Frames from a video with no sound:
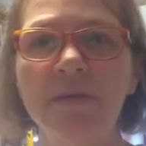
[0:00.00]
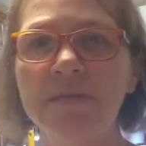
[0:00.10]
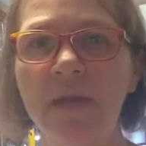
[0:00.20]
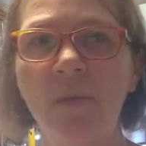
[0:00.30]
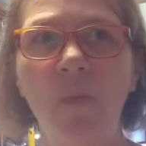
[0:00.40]

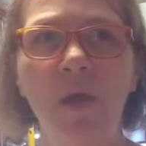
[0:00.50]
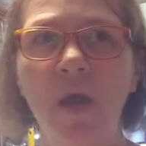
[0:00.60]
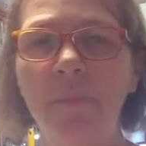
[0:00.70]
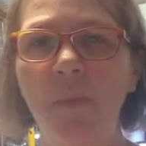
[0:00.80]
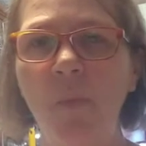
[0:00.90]
It's like one
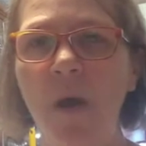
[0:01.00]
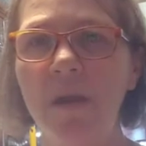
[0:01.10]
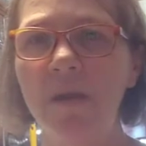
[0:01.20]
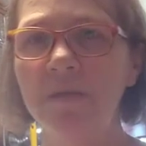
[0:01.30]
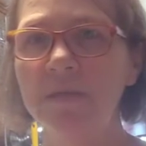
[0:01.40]
cup of
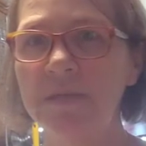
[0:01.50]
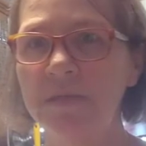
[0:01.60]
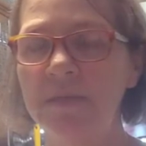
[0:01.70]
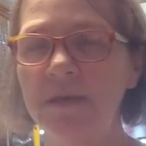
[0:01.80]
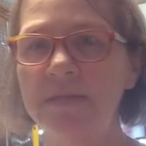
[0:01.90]
water
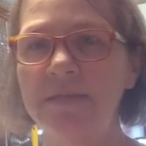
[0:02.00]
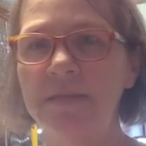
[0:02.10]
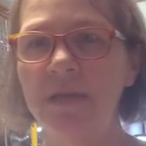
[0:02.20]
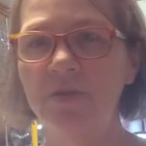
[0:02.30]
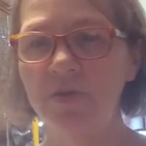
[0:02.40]
to
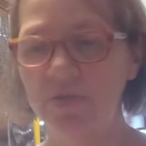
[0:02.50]
this and